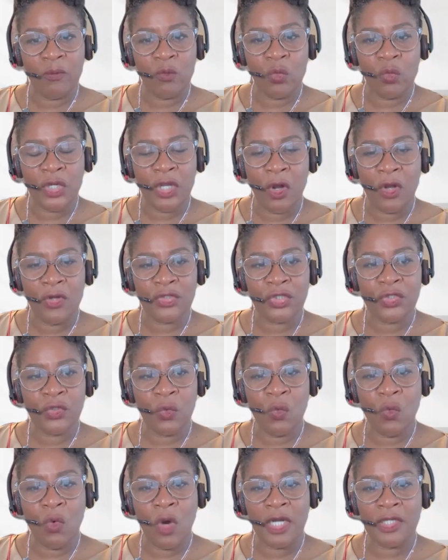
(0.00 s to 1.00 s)
we also
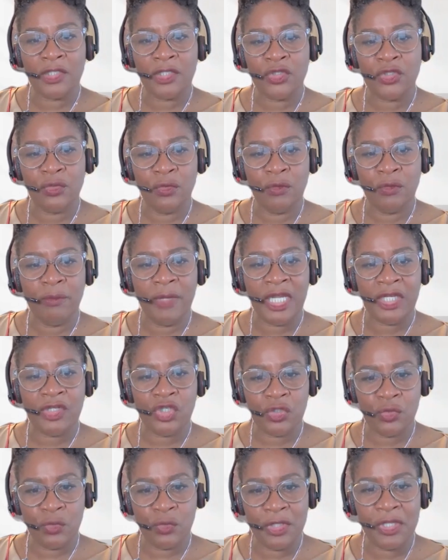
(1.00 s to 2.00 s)
want to make
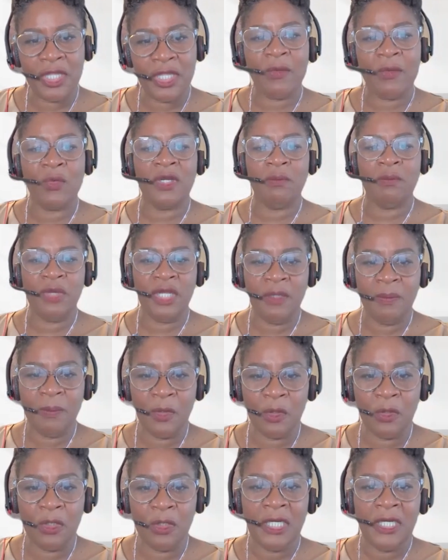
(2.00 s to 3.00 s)
sure that when
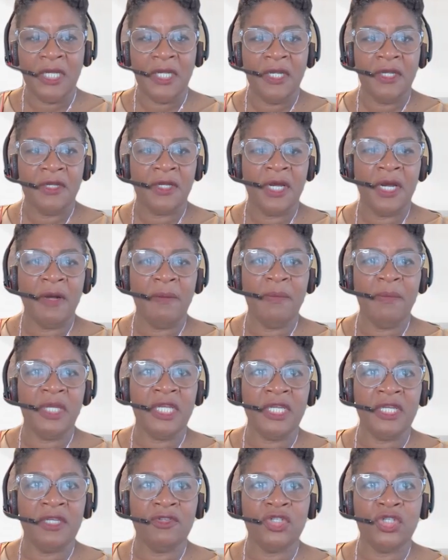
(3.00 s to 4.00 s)
people come
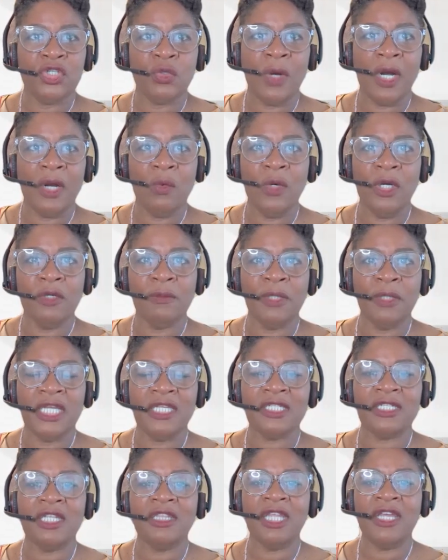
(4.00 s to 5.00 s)
into our
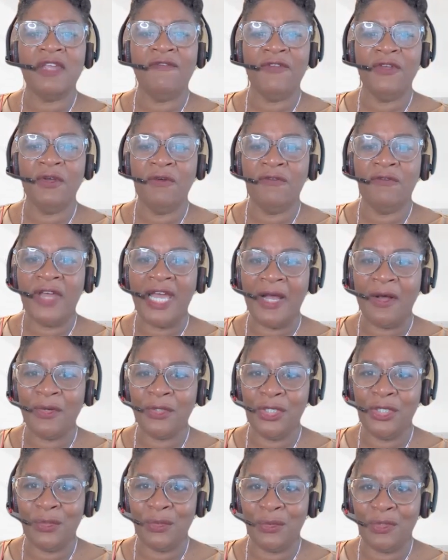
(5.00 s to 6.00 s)
workplace, that they feel
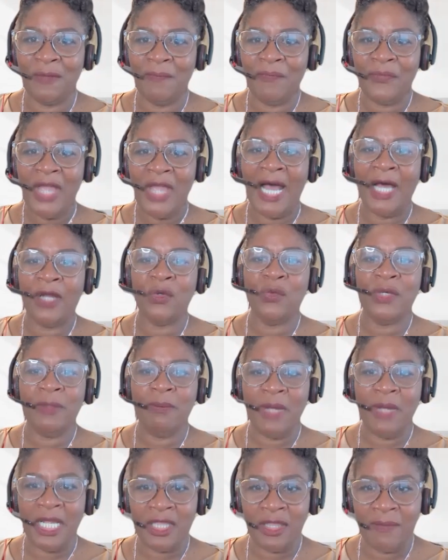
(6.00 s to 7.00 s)
valued. How do we
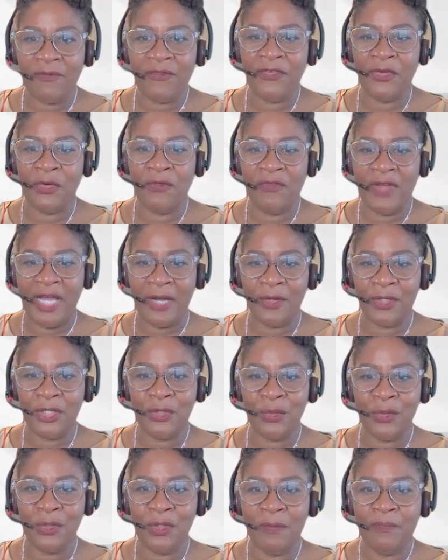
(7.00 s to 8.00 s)
make them feel
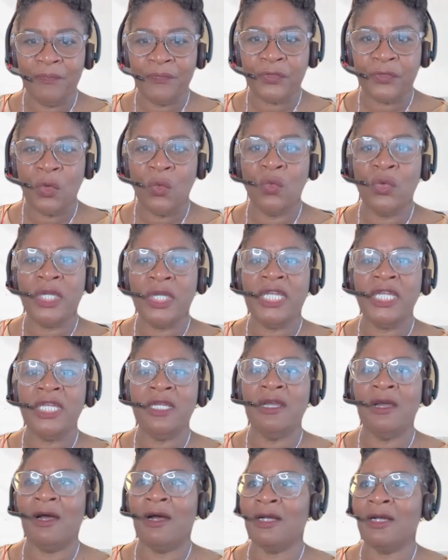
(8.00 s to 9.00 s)
valued?
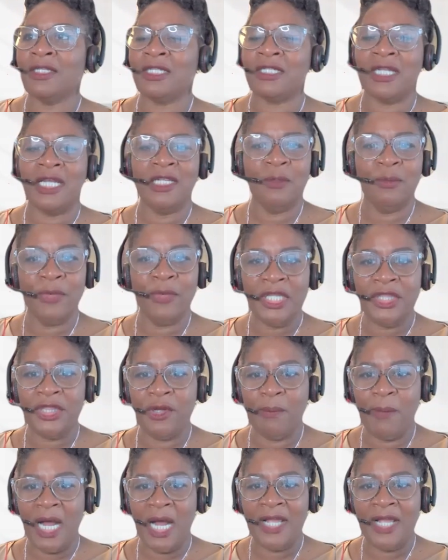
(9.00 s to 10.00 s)
We celebrate
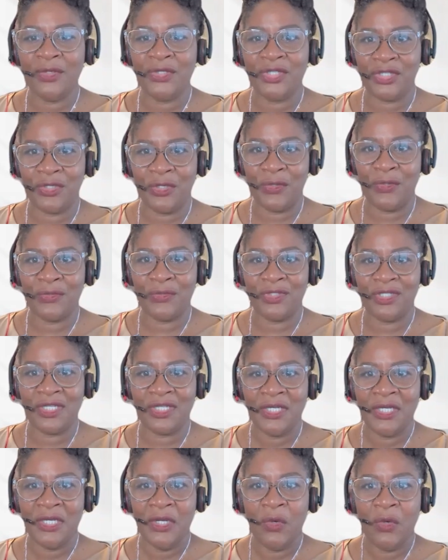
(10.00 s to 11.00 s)
their
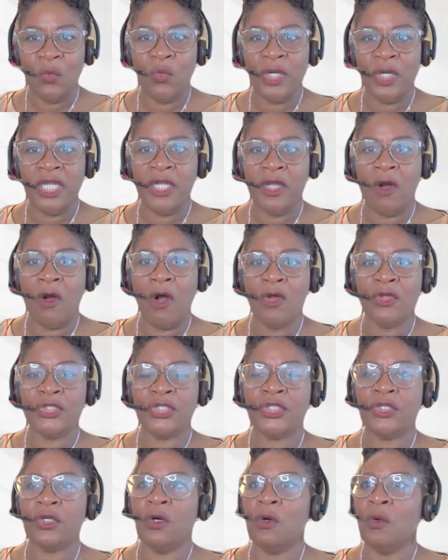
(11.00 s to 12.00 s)
milestones. We
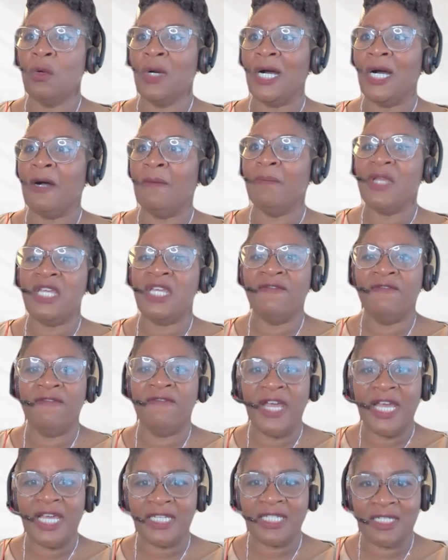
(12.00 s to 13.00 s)
also
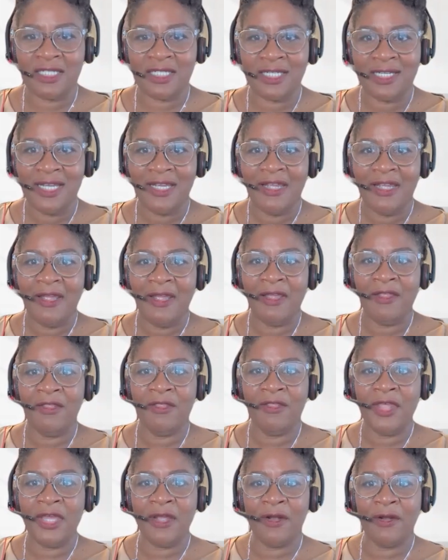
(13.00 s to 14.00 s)
invest
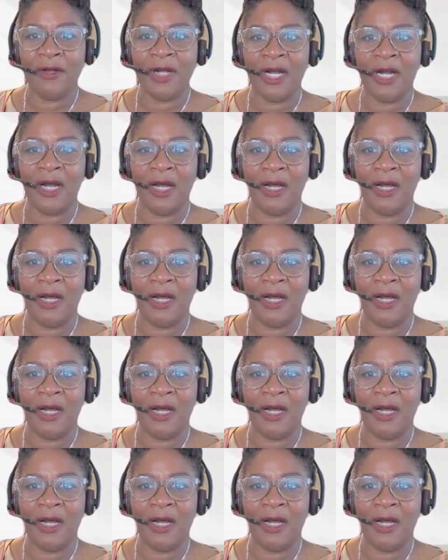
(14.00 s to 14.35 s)
in their